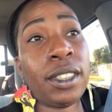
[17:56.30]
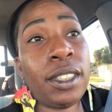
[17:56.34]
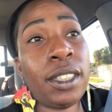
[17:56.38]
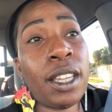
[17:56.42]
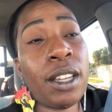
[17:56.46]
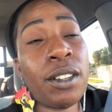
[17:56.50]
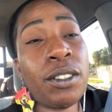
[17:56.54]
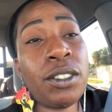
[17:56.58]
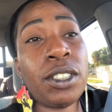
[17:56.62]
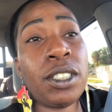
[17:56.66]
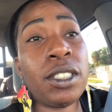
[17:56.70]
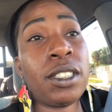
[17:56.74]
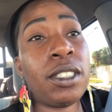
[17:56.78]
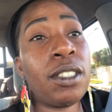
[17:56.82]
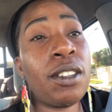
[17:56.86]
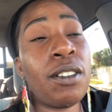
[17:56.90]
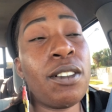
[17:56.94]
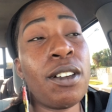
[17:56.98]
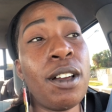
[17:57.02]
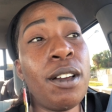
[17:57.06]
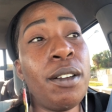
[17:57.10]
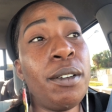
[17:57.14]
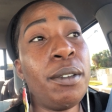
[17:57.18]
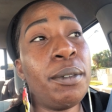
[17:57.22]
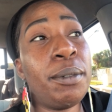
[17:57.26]
there was just
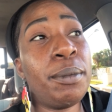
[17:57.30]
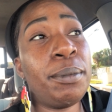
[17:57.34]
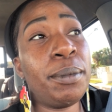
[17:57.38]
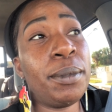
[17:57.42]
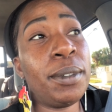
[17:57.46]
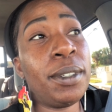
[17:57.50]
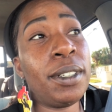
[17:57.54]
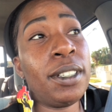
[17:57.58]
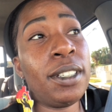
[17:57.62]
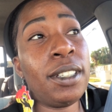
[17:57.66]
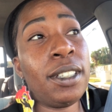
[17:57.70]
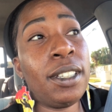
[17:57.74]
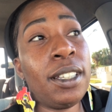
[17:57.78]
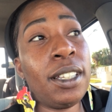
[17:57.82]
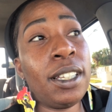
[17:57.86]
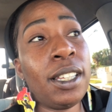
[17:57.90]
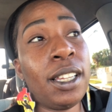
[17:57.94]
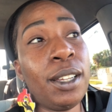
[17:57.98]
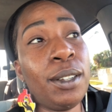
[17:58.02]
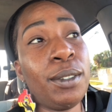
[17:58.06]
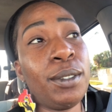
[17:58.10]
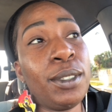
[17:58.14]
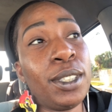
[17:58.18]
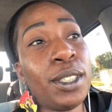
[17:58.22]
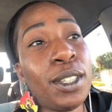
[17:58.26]
no hope.
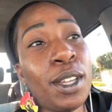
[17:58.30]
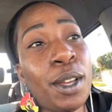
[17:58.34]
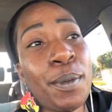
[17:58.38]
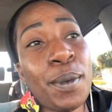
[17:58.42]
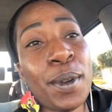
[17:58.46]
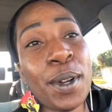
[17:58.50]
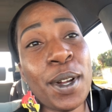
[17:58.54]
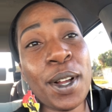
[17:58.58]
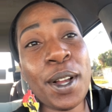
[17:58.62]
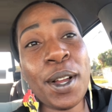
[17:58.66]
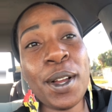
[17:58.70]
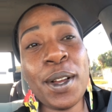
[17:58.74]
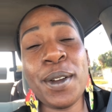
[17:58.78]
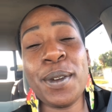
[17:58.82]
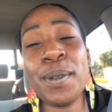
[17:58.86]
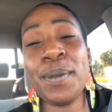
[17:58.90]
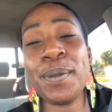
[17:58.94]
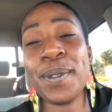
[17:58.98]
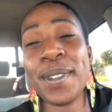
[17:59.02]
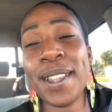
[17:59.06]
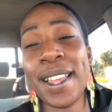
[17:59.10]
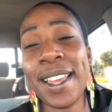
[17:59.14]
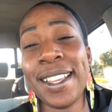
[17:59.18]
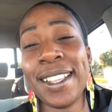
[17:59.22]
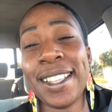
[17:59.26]
It was no more hope.
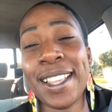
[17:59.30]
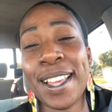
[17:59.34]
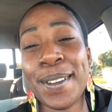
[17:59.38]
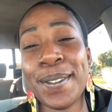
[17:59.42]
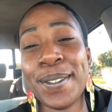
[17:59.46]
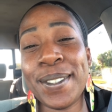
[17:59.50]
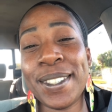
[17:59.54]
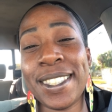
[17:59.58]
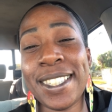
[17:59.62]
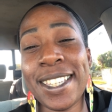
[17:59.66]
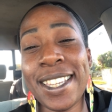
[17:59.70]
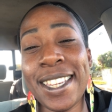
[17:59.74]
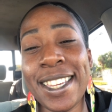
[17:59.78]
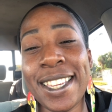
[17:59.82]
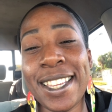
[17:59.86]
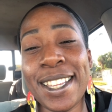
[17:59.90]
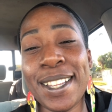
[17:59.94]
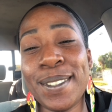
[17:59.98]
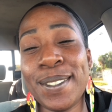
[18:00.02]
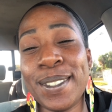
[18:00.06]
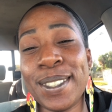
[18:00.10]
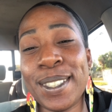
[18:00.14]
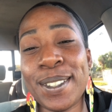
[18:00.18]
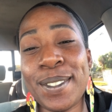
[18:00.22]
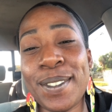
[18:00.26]
Like, that was it.
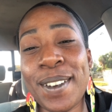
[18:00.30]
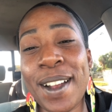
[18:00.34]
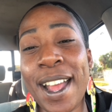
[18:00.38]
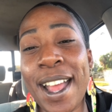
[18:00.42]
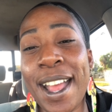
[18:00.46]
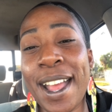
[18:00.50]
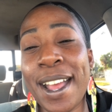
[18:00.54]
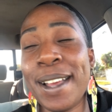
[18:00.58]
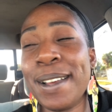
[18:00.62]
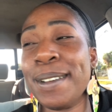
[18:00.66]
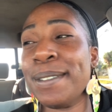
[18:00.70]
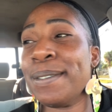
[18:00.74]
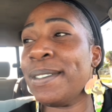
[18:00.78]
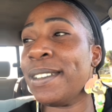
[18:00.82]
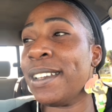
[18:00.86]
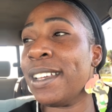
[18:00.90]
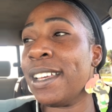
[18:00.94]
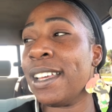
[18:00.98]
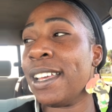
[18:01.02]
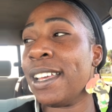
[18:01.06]
It was a wrap.